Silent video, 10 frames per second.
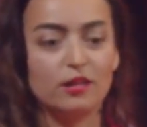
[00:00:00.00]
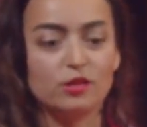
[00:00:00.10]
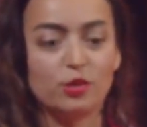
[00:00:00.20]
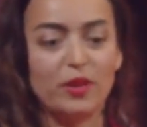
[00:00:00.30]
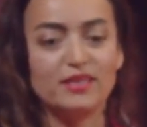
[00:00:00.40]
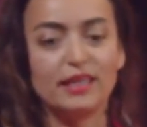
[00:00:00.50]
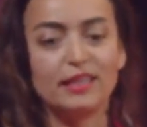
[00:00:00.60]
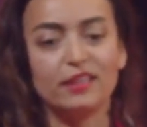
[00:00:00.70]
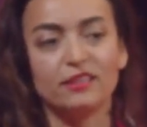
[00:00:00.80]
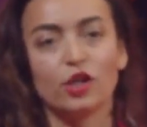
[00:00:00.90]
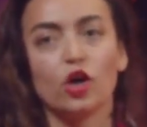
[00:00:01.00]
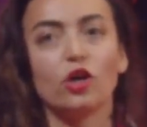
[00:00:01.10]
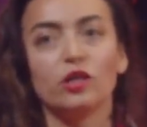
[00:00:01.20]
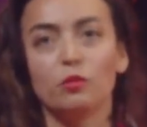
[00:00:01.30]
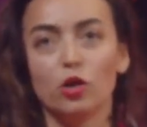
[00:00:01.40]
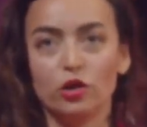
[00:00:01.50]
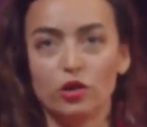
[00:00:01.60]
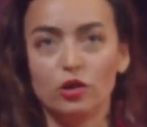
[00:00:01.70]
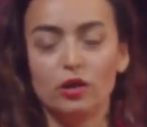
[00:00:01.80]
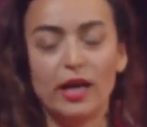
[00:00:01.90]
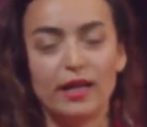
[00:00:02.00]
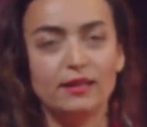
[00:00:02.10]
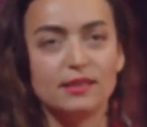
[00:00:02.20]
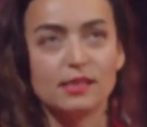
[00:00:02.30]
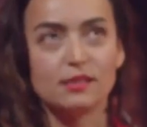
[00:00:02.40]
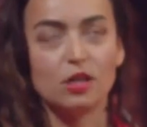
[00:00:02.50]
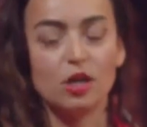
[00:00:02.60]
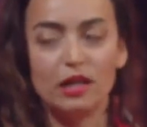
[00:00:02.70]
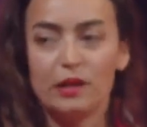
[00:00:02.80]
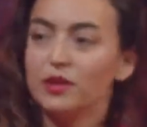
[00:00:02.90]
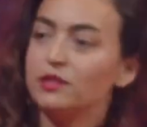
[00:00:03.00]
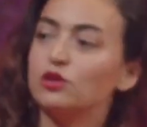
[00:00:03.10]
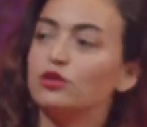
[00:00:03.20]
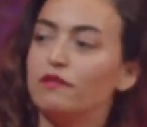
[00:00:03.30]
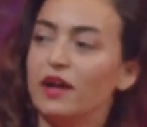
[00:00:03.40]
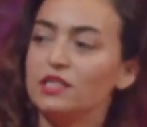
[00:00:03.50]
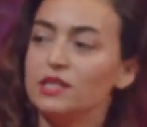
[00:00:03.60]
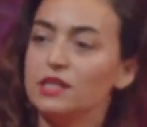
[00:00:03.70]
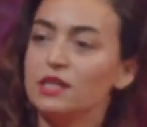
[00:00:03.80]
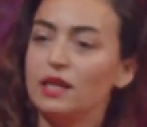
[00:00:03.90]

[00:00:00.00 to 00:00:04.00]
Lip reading: So basically the current model, and this is not limited to fashion,